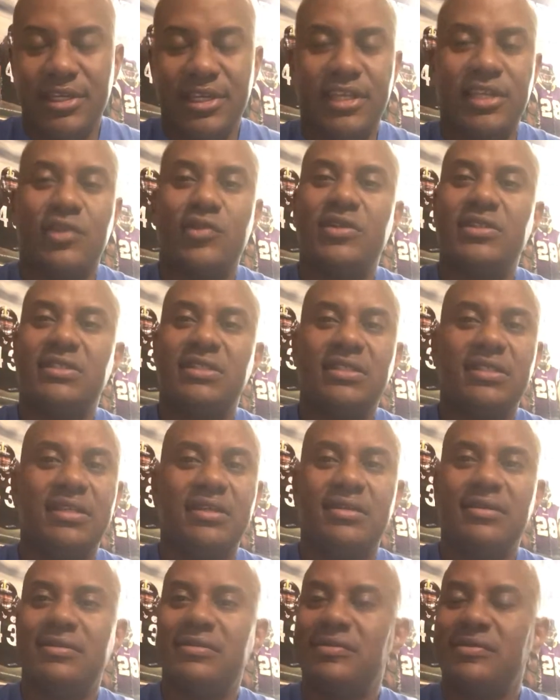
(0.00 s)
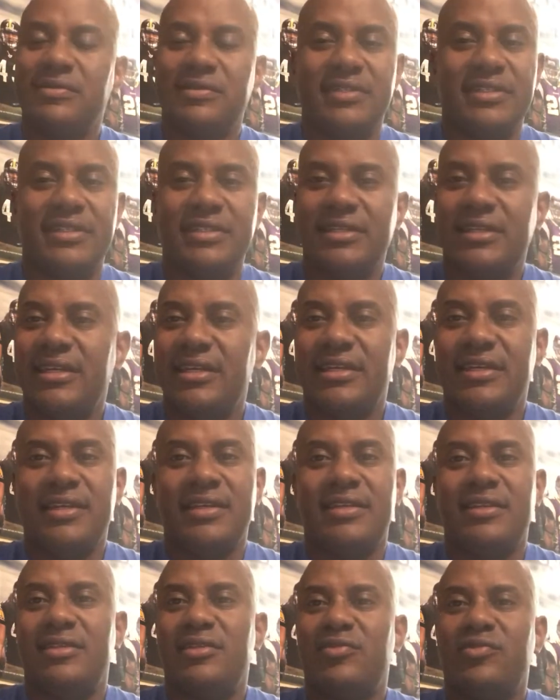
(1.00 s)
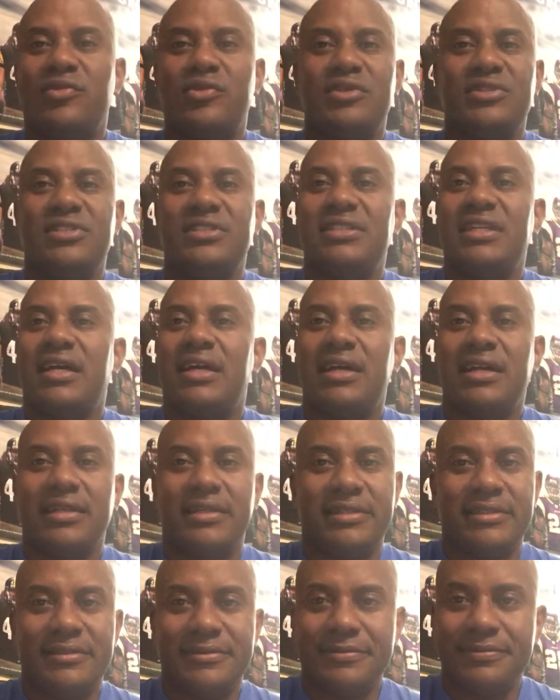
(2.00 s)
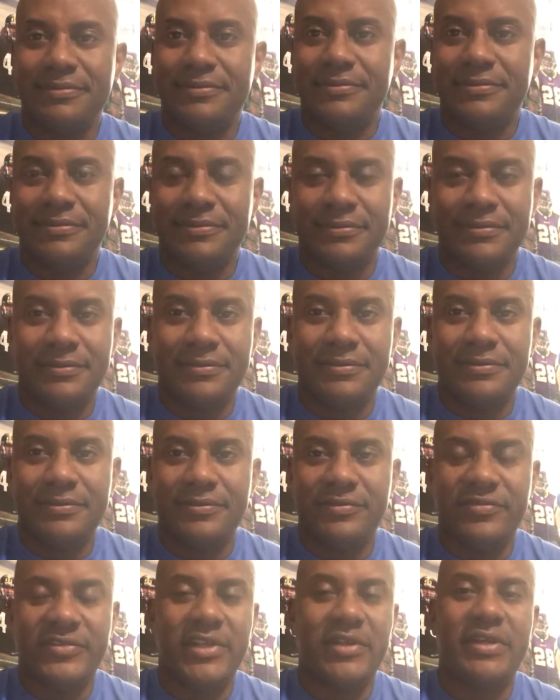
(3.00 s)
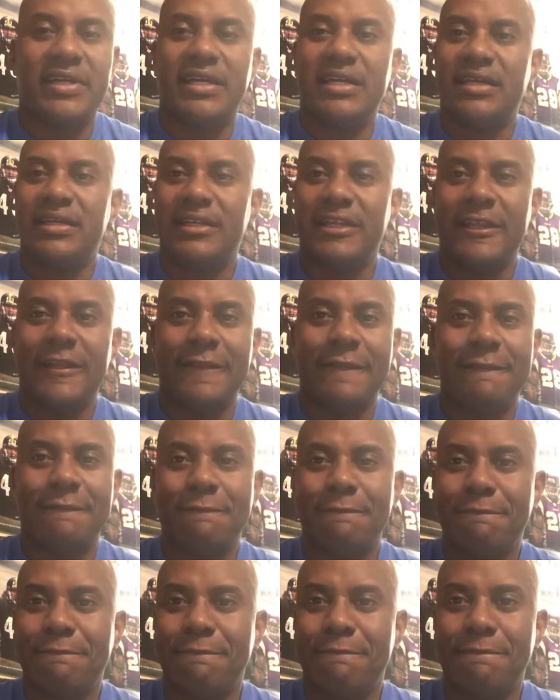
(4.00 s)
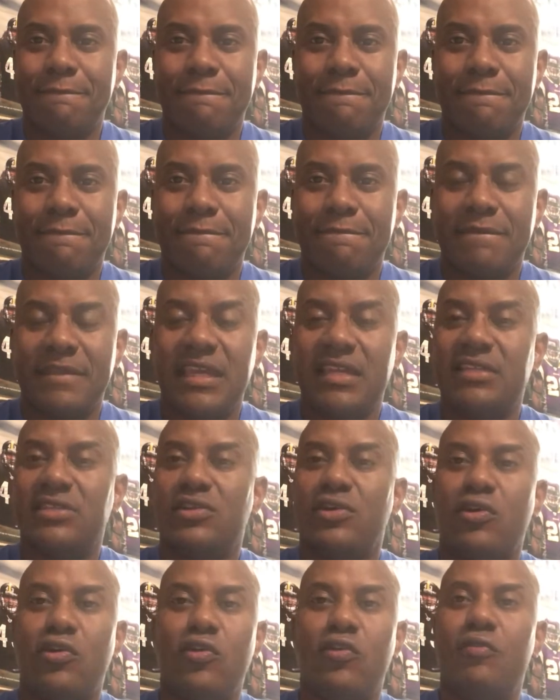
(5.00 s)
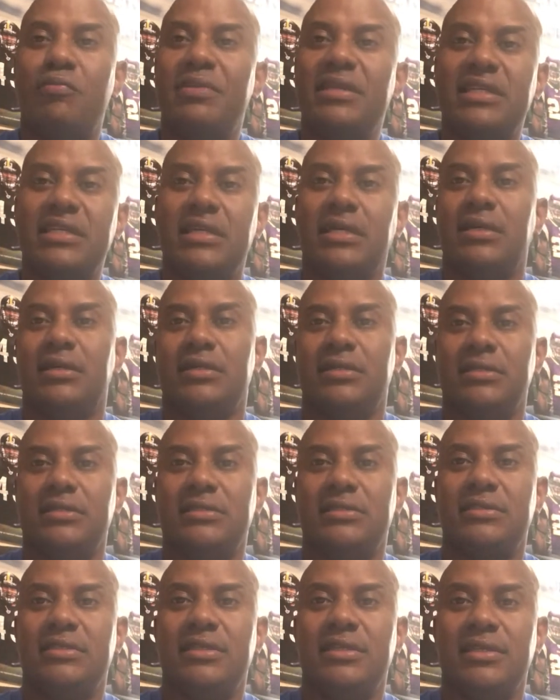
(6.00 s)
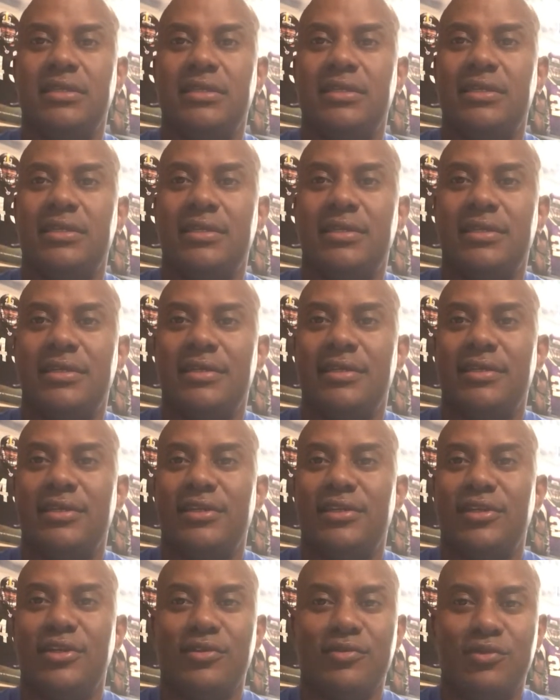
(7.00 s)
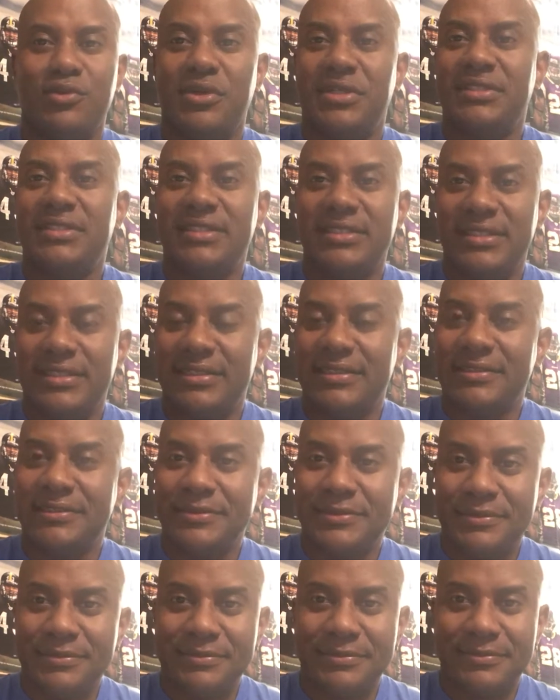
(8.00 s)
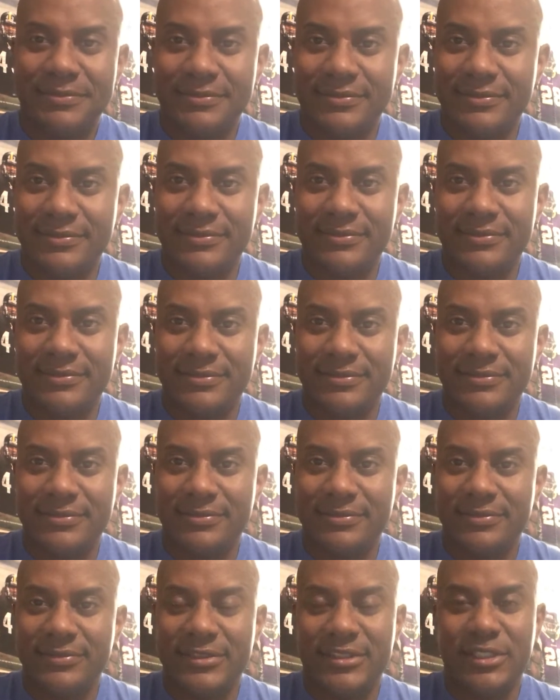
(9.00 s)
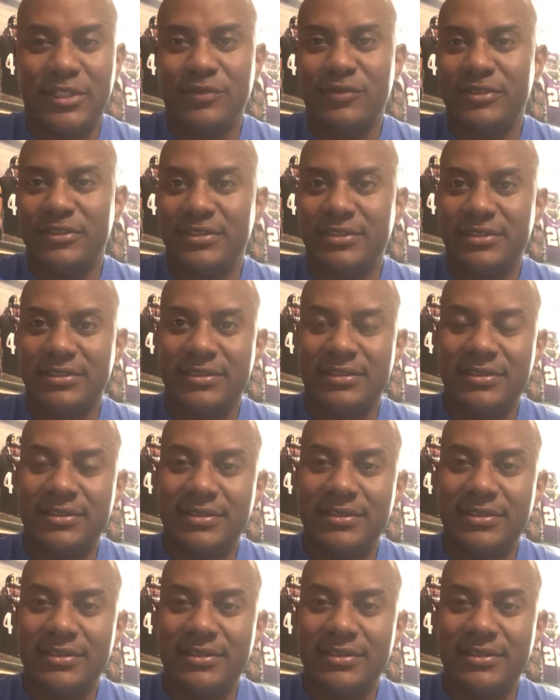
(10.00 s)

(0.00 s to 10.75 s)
In Christendom, divorce is high, very high. And it's all because of one thing, selfishness.